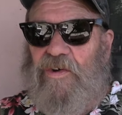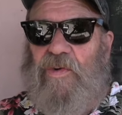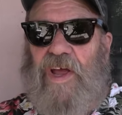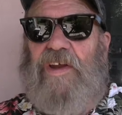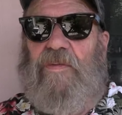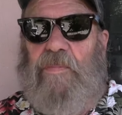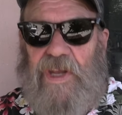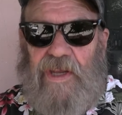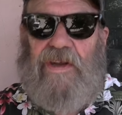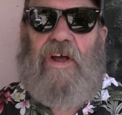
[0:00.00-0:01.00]
and
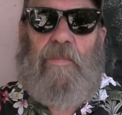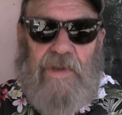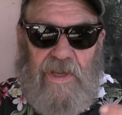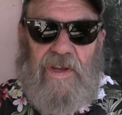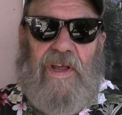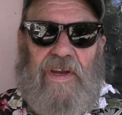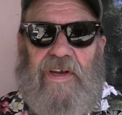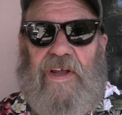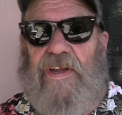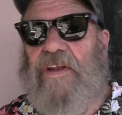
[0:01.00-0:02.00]
me and Nubby
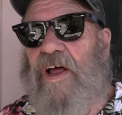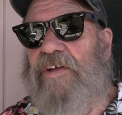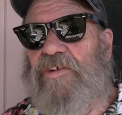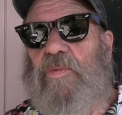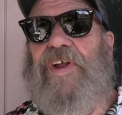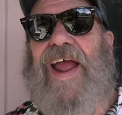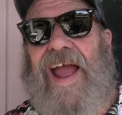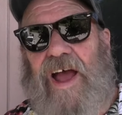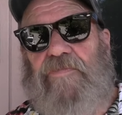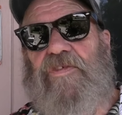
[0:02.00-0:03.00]
and Lazar would
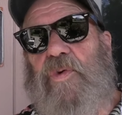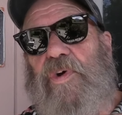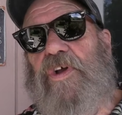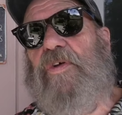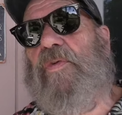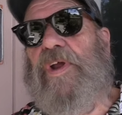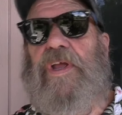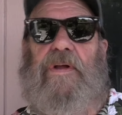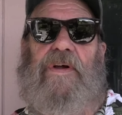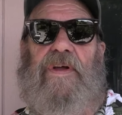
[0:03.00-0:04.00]
have to
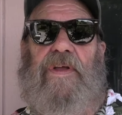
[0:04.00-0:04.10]
agree.